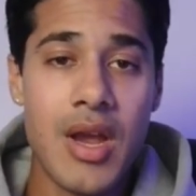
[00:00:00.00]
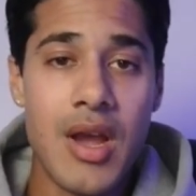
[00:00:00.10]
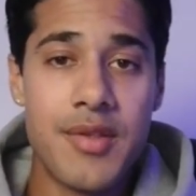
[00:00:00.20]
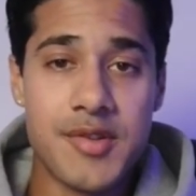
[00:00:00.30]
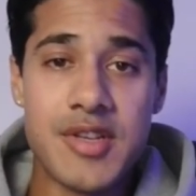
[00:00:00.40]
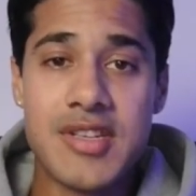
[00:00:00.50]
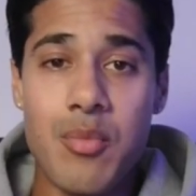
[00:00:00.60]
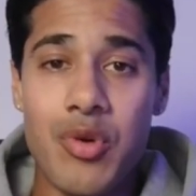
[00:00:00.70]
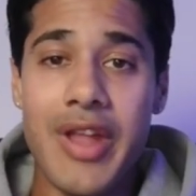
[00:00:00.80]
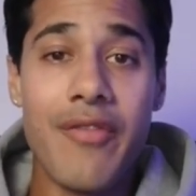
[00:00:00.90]
The system
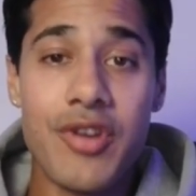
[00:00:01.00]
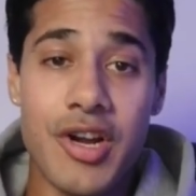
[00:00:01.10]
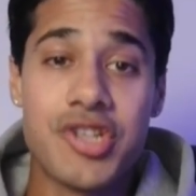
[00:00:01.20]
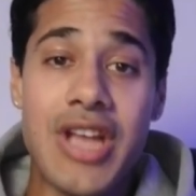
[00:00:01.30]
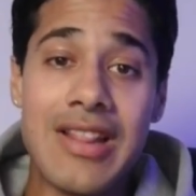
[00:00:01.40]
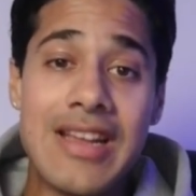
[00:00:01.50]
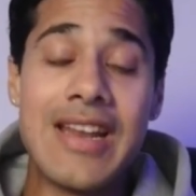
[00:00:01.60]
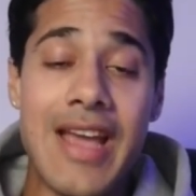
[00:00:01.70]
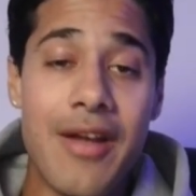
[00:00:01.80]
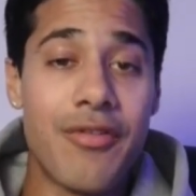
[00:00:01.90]
will never touch that lead
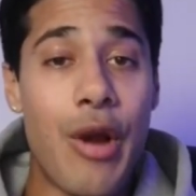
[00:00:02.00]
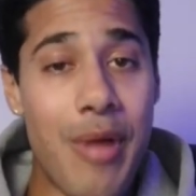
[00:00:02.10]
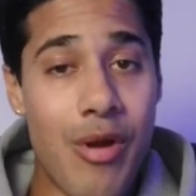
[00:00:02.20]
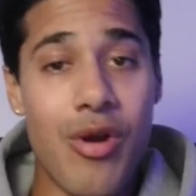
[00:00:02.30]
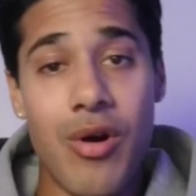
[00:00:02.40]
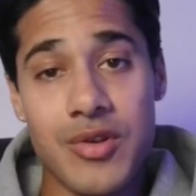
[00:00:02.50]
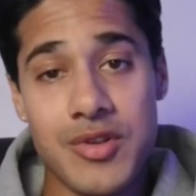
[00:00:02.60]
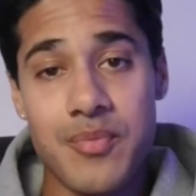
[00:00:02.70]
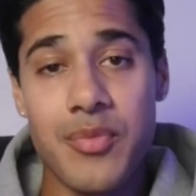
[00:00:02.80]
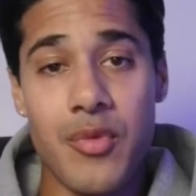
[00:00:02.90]
again for outbound calls,
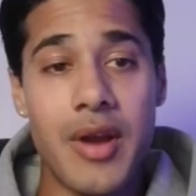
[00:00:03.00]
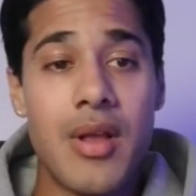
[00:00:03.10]
right?